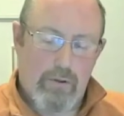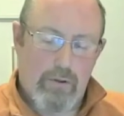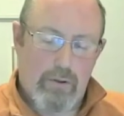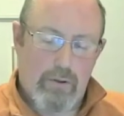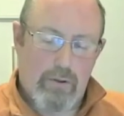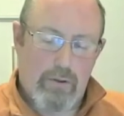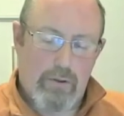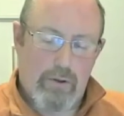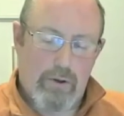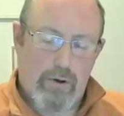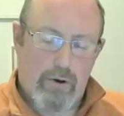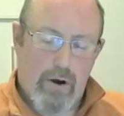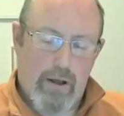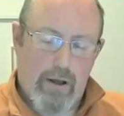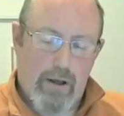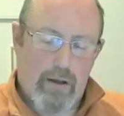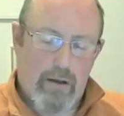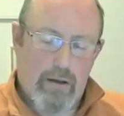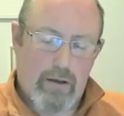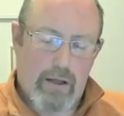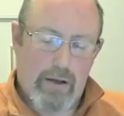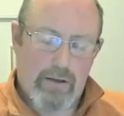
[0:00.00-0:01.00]

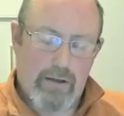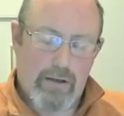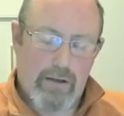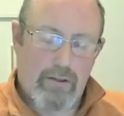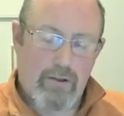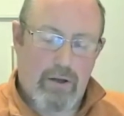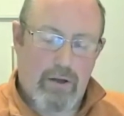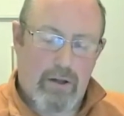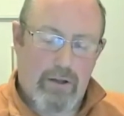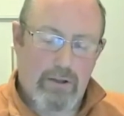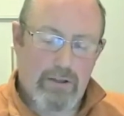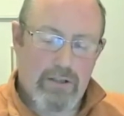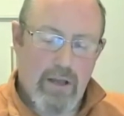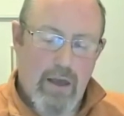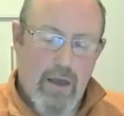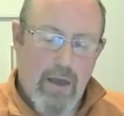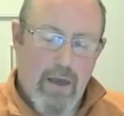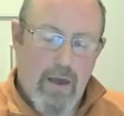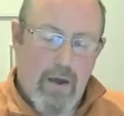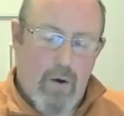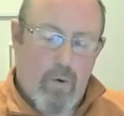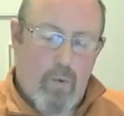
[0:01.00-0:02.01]
Nordic death cults,
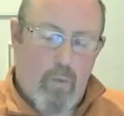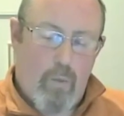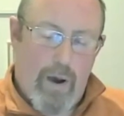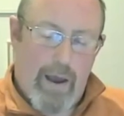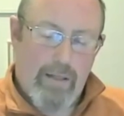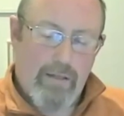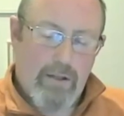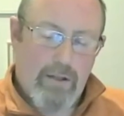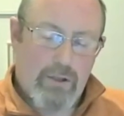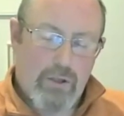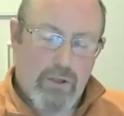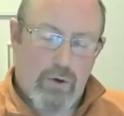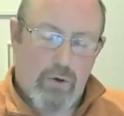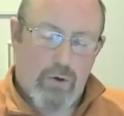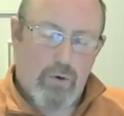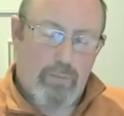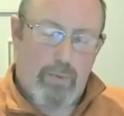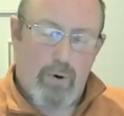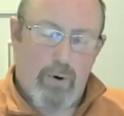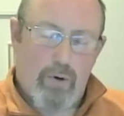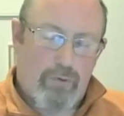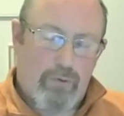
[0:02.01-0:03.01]
when the soul
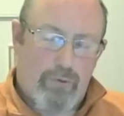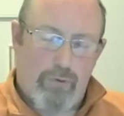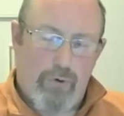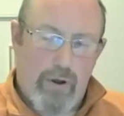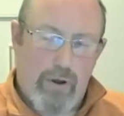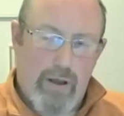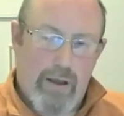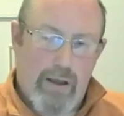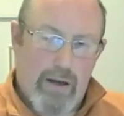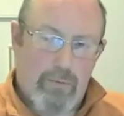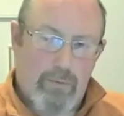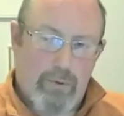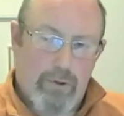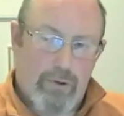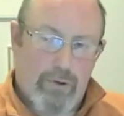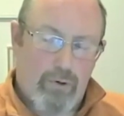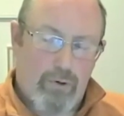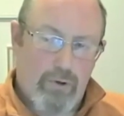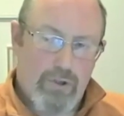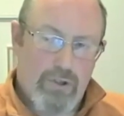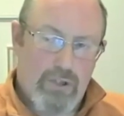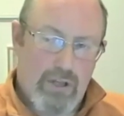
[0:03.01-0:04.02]
broke free, it went
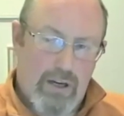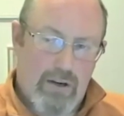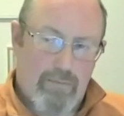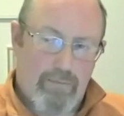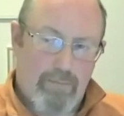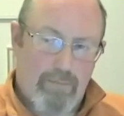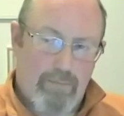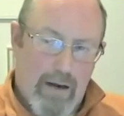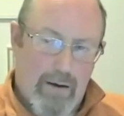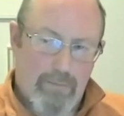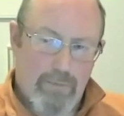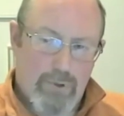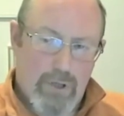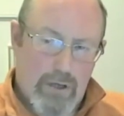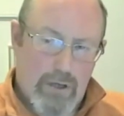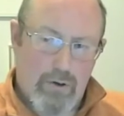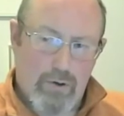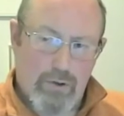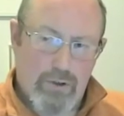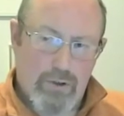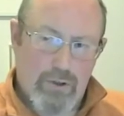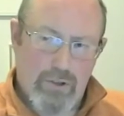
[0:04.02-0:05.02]
through a state of
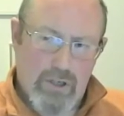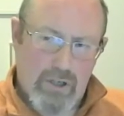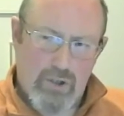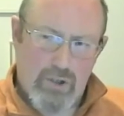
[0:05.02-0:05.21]
metempsychosis.